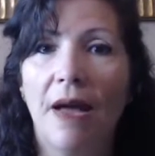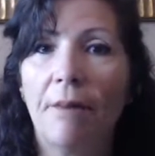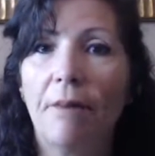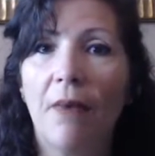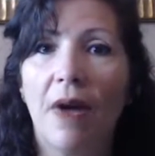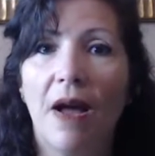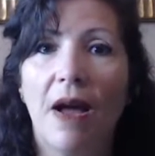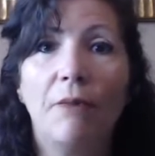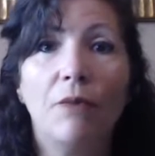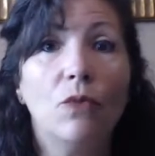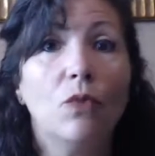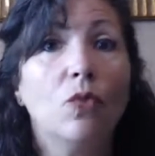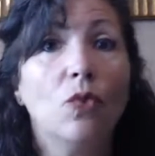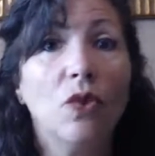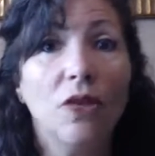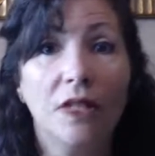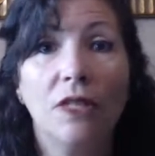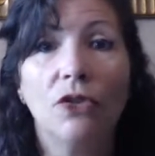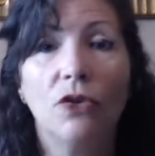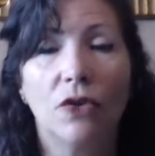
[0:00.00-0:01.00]
I'm
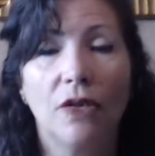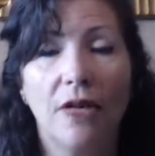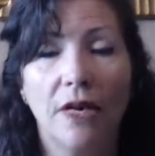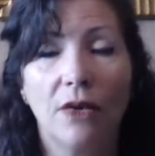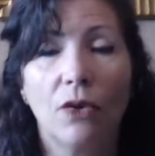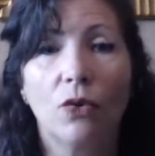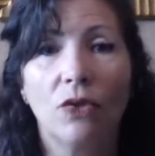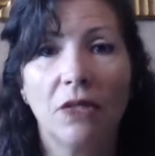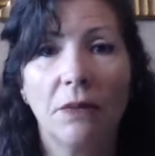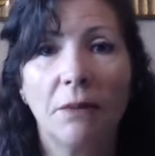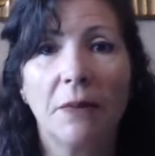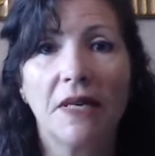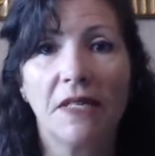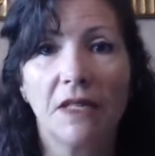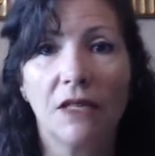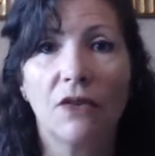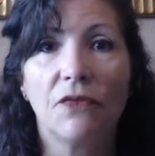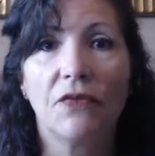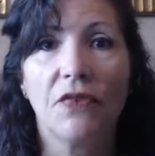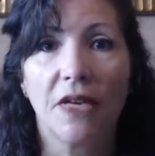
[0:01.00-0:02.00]
really good at holding
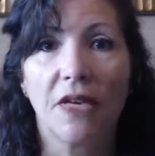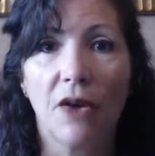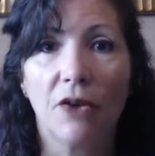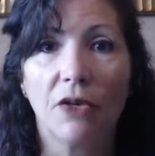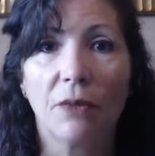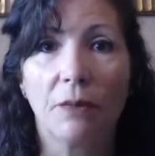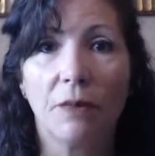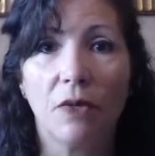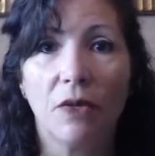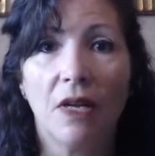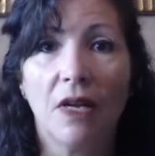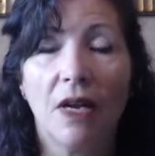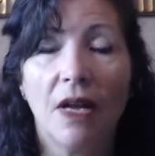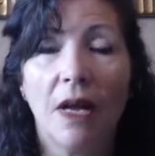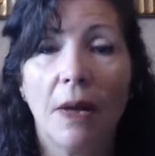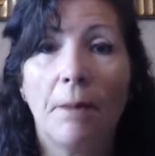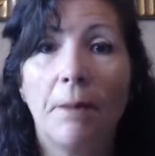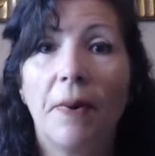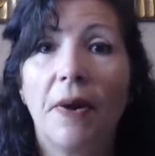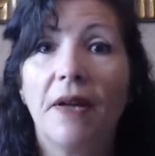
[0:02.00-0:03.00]
myself accountable,
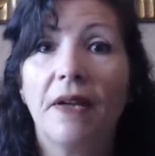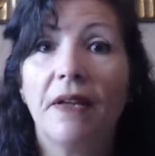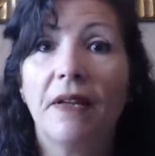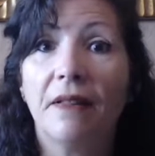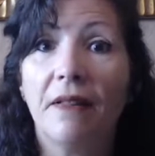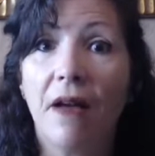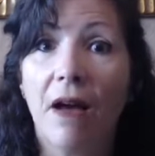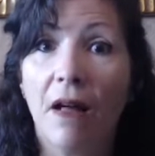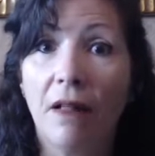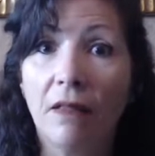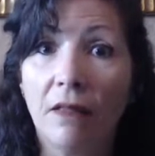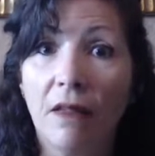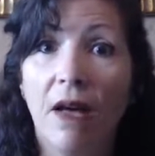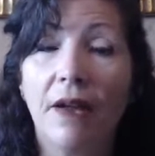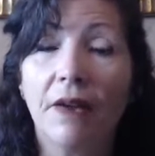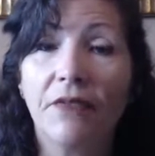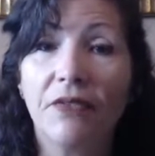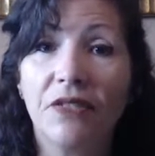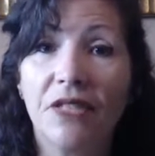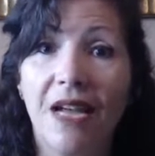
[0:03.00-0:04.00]
but a
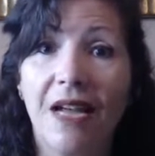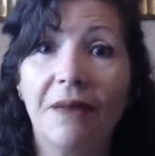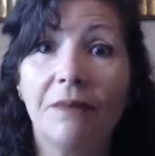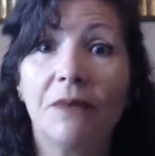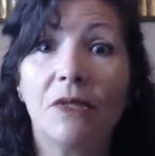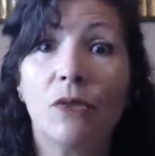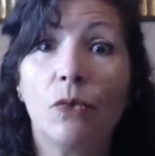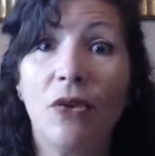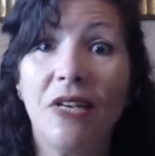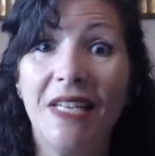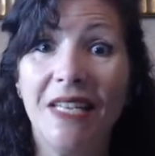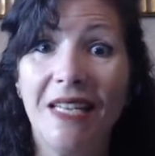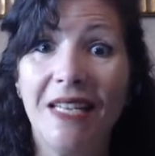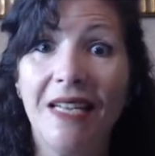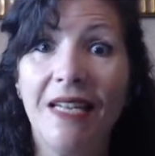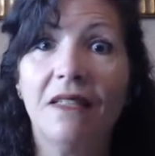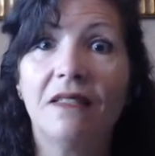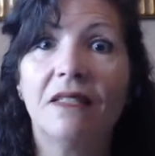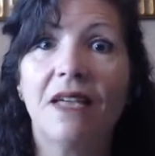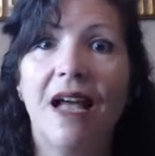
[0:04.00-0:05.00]
lot of times we
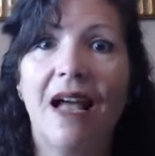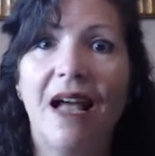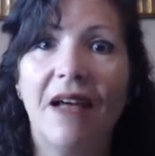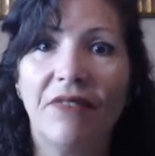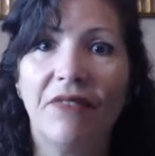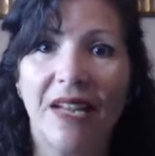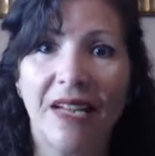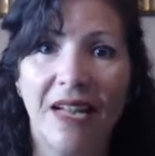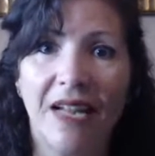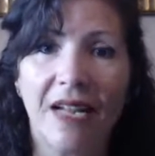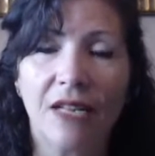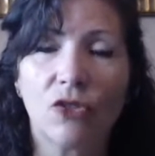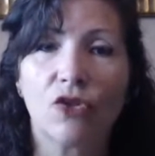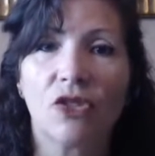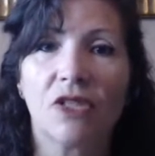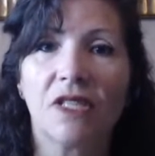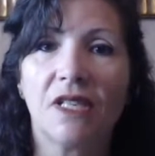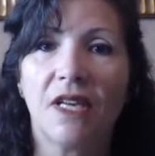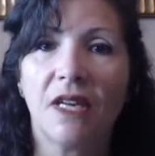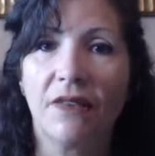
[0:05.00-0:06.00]
need to have that
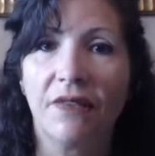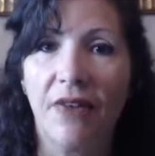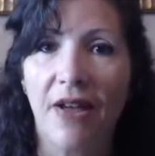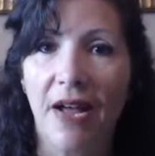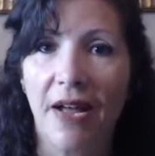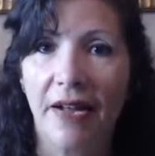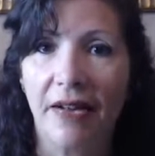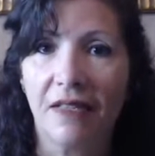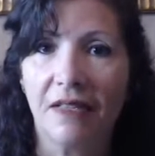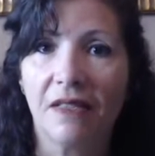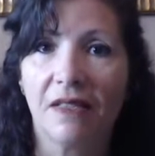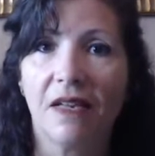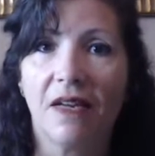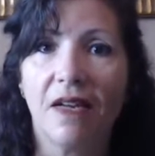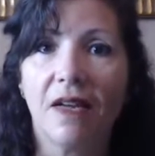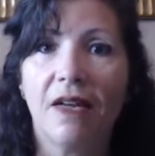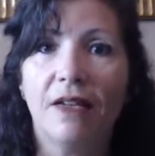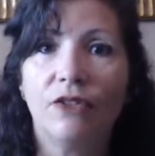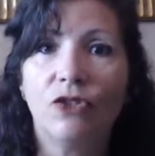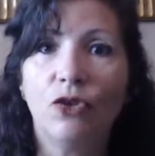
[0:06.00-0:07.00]
extra set of eyes
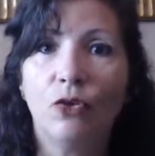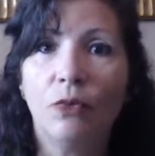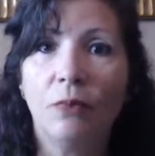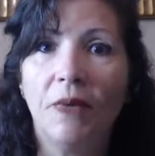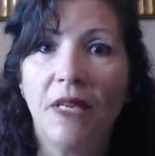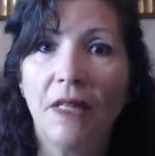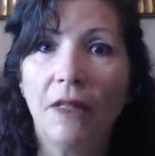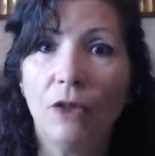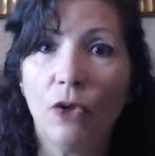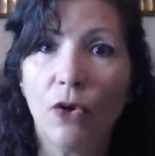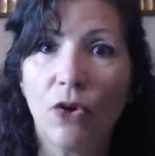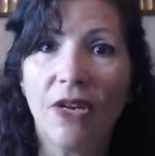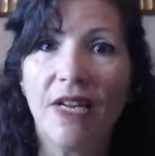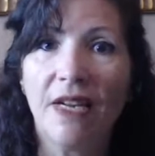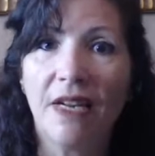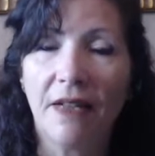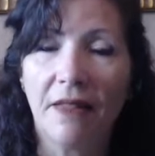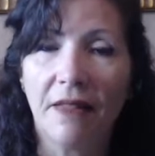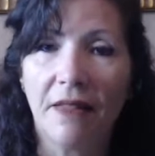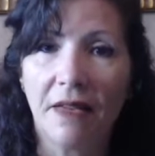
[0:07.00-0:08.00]
to be
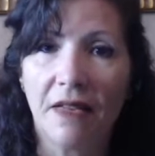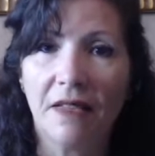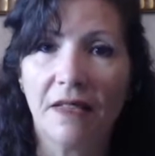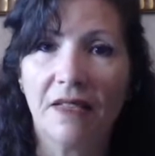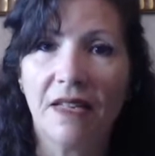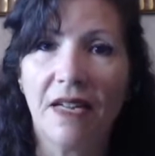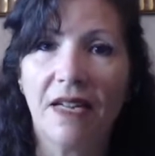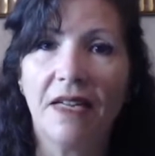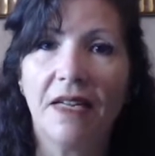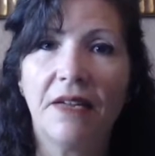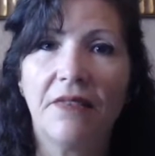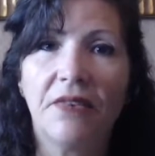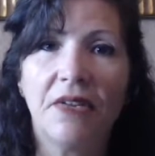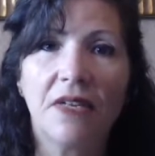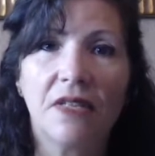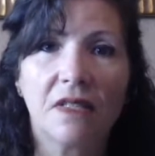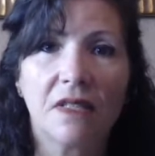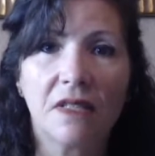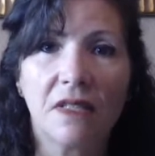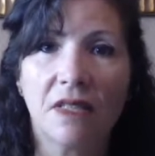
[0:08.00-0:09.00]
looking at things and
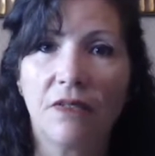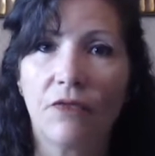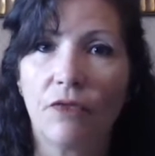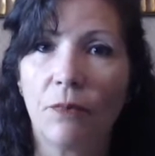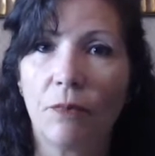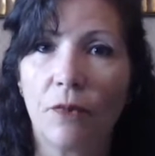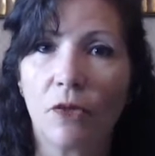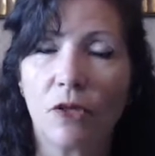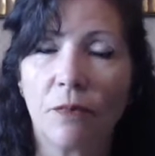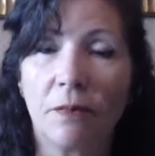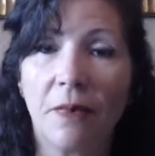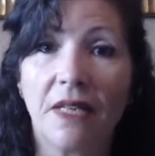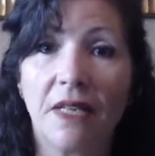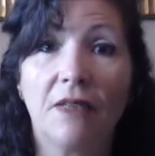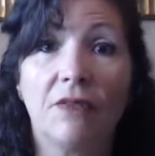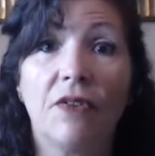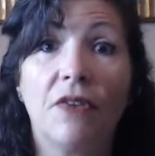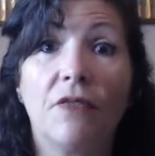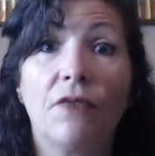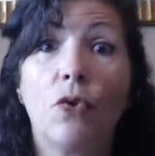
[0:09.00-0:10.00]
giving us a different
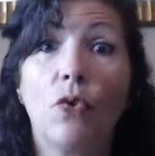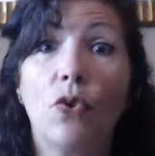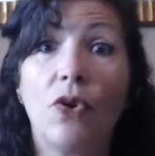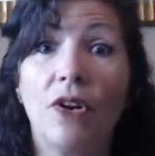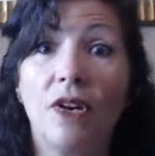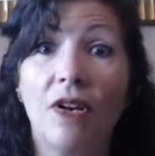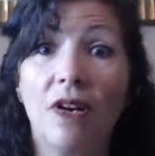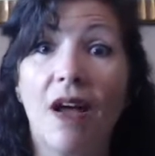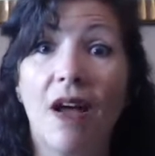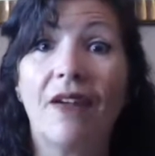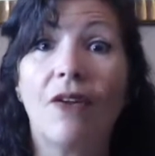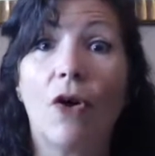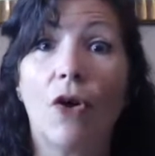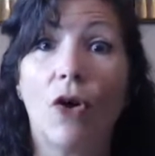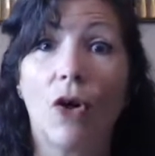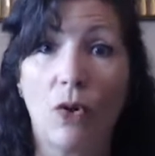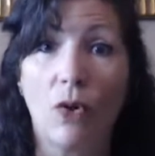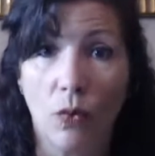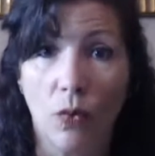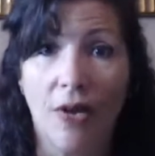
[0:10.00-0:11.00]
perspective. If you are not
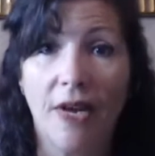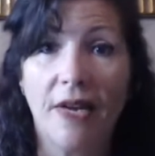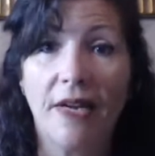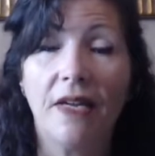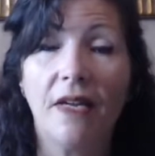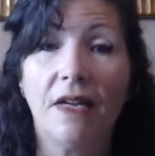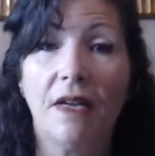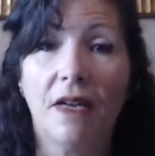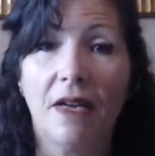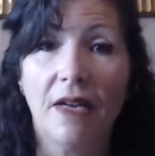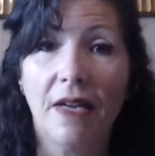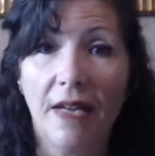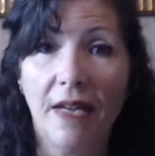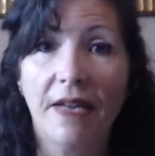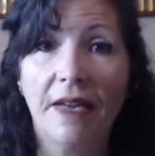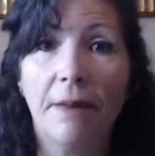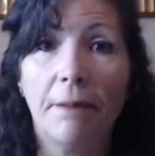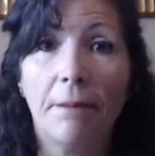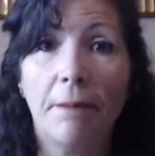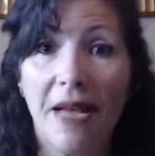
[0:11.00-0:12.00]
already
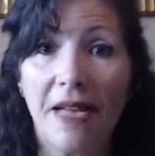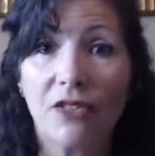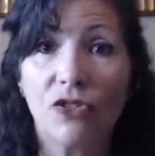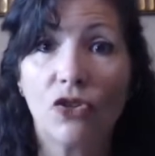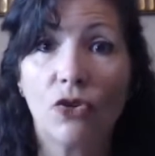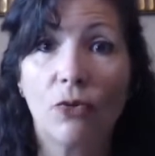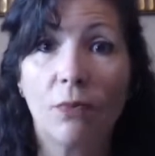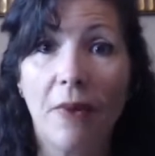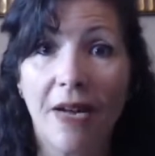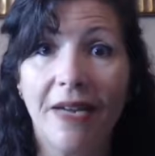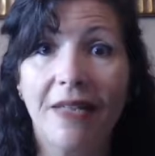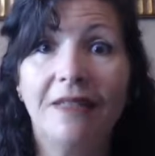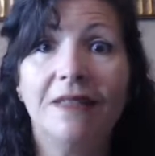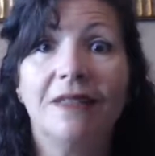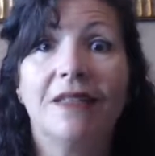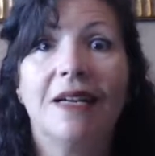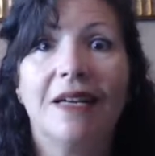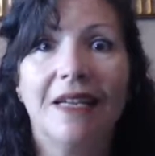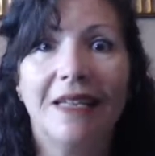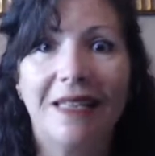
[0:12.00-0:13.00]
in a
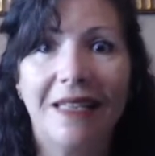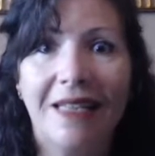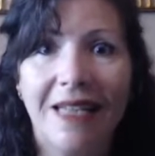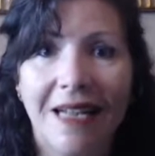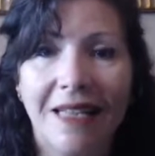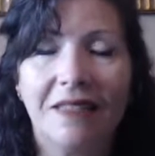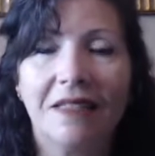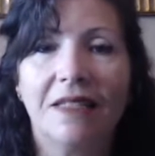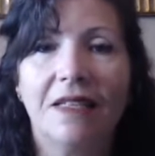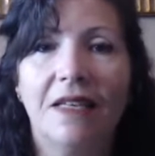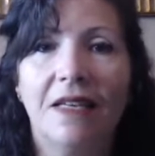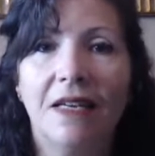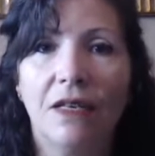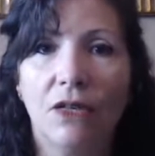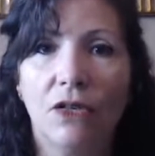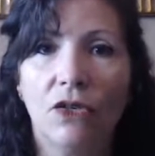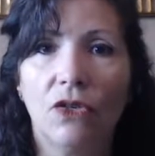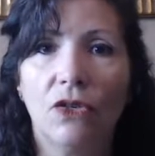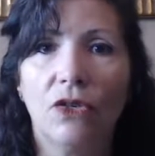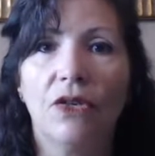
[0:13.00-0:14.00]
mastermind, get in
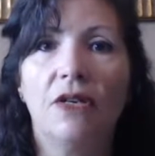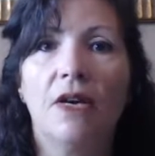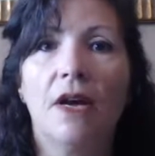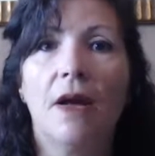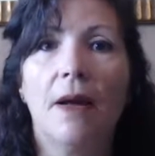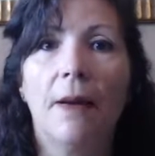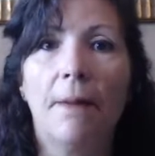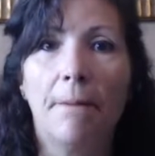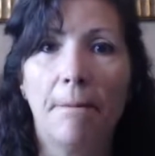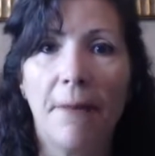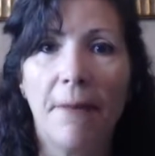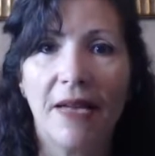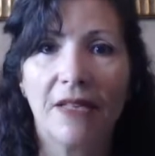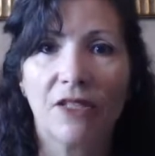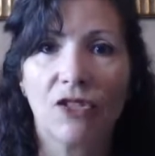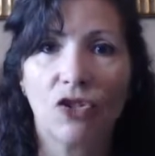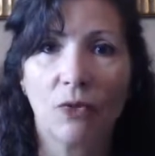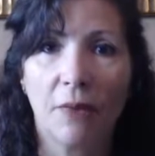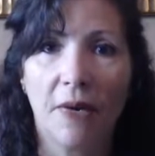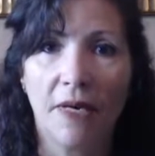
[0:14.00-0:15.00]
a good
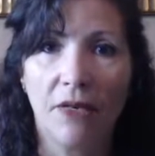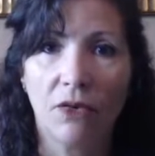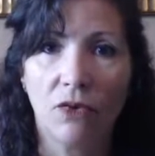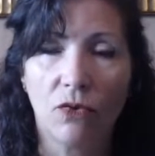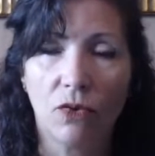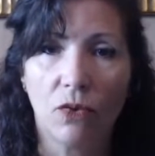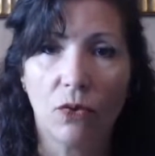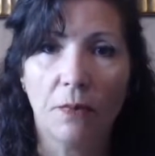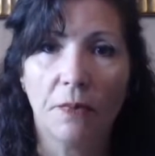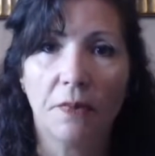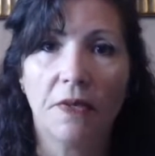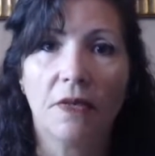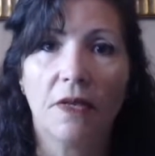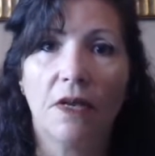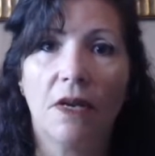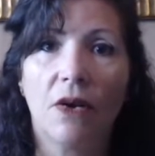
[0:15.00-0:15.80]
mastermind group.